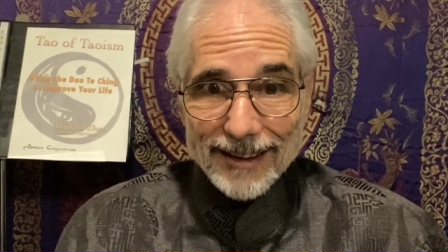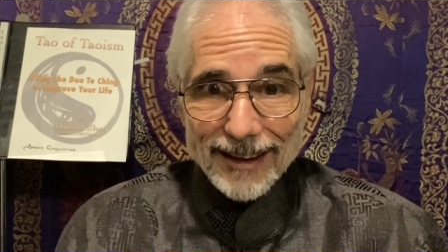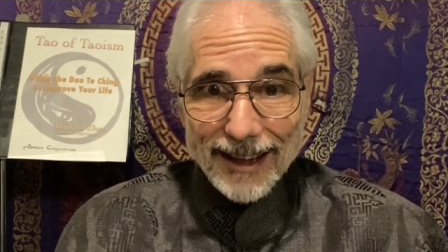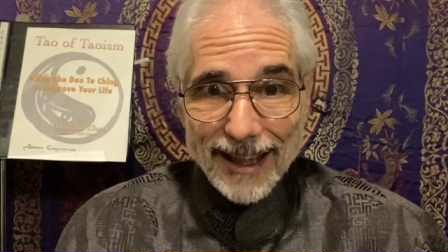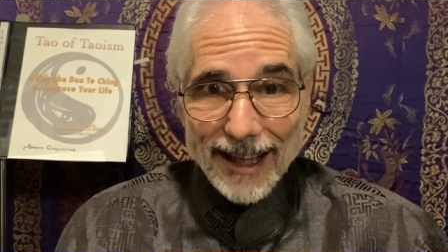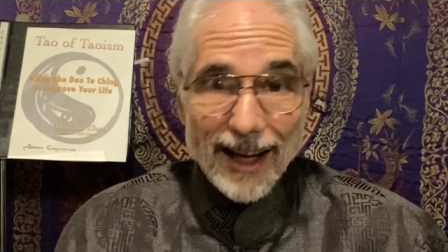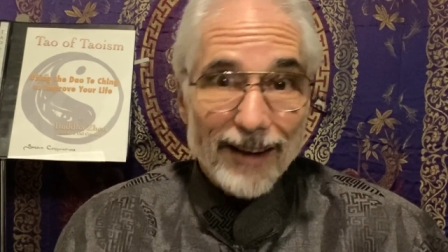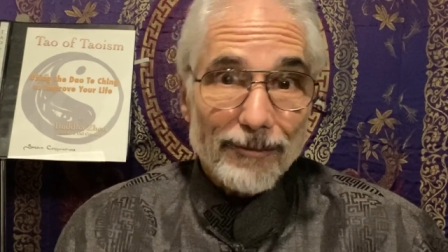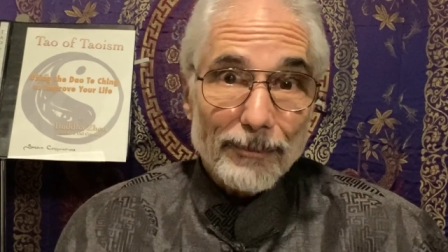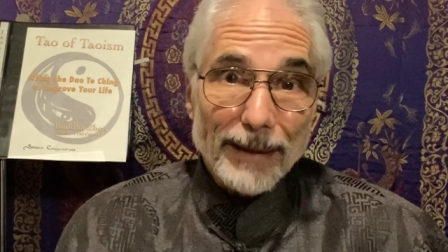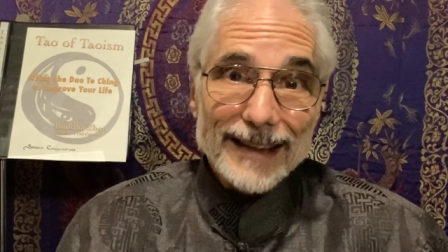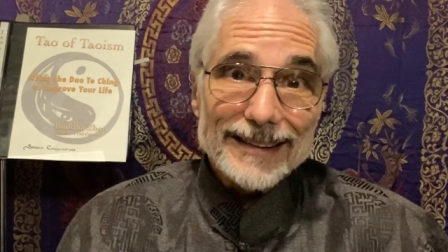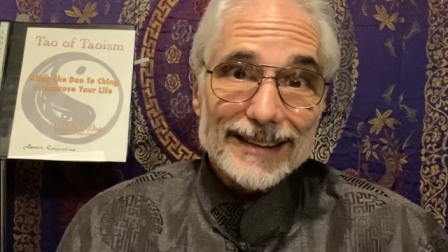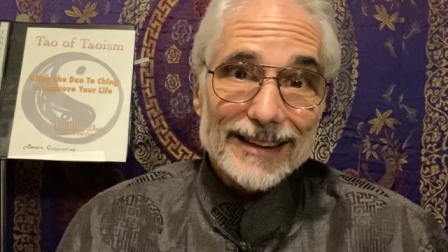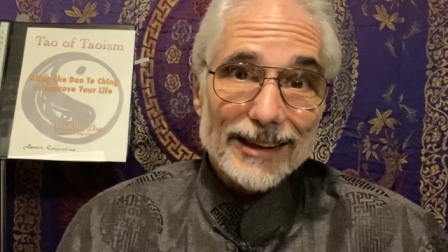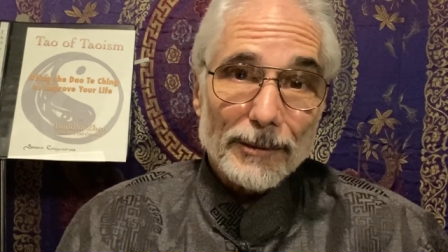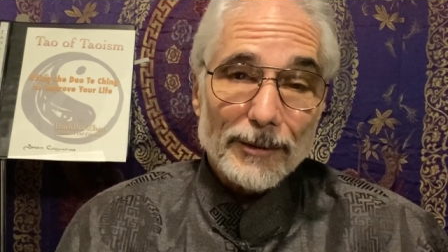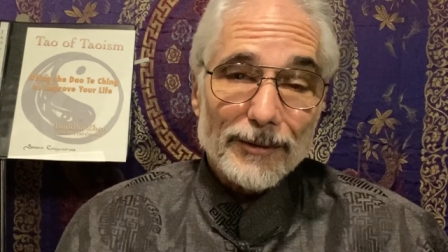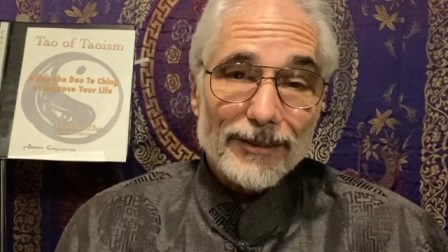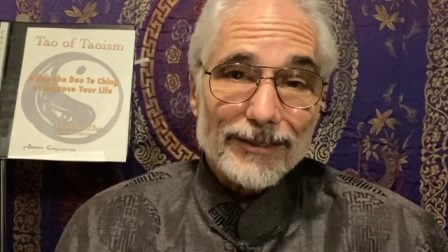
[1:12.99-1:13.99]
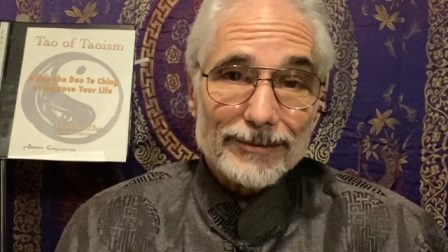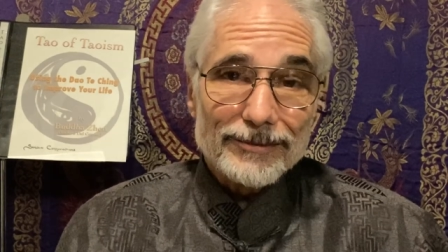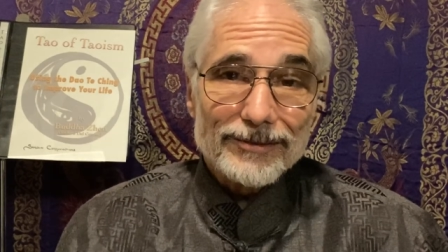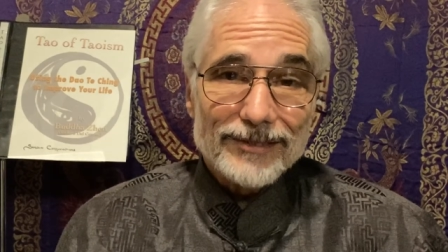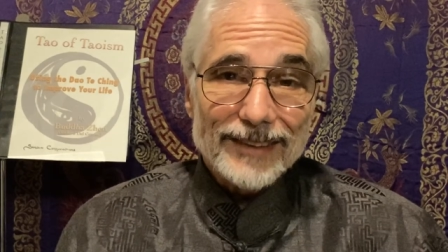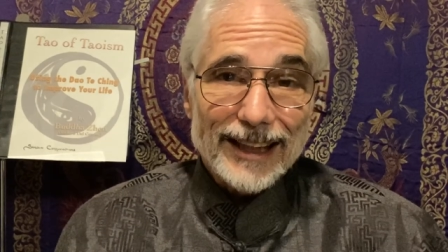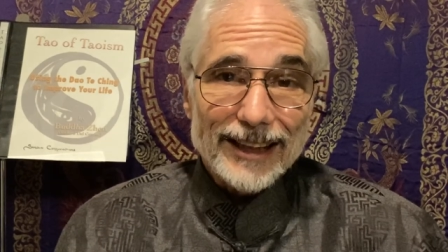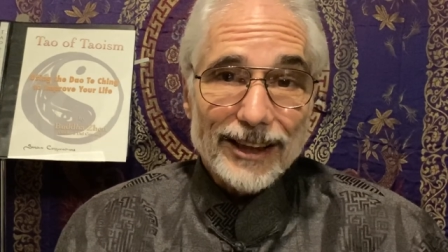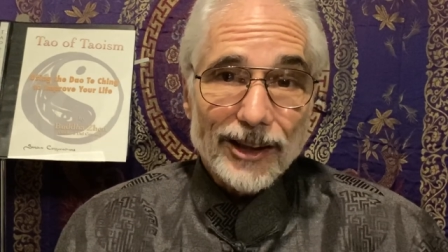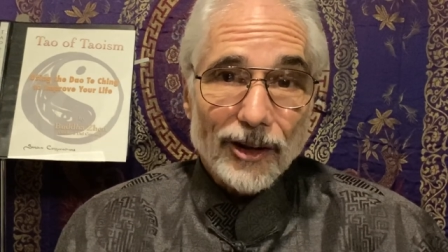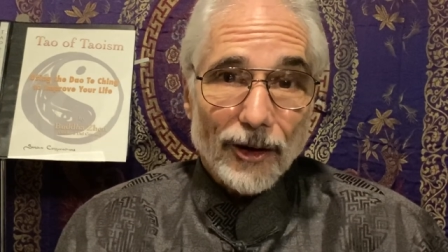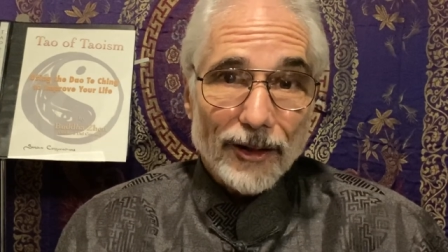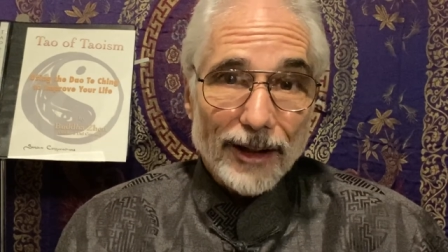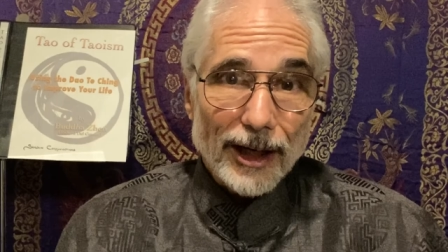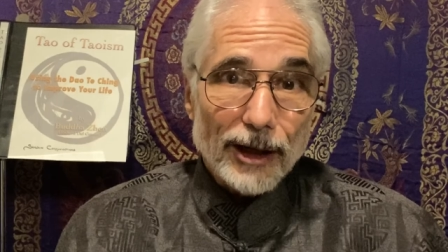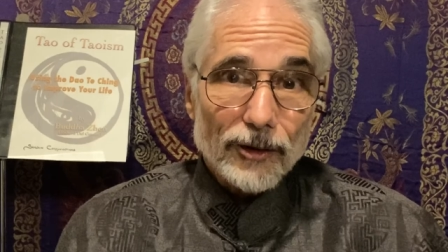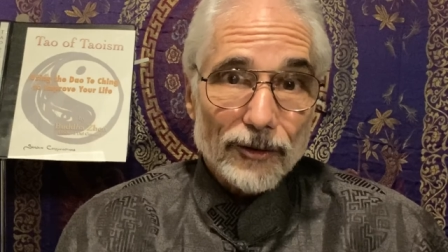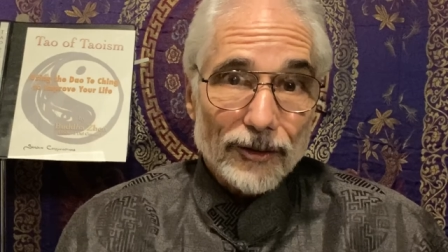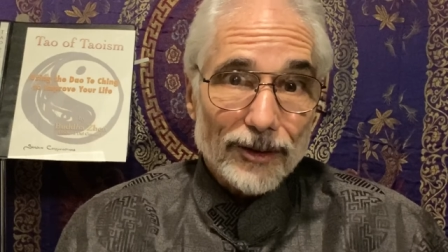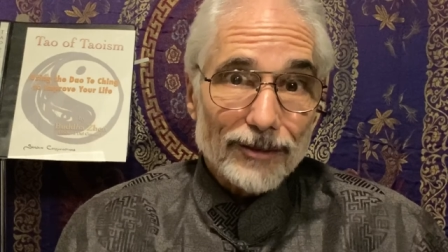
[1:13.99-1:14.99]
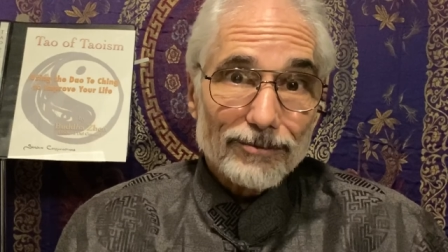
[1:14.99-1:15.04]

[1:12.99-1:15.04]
And I've met some of them.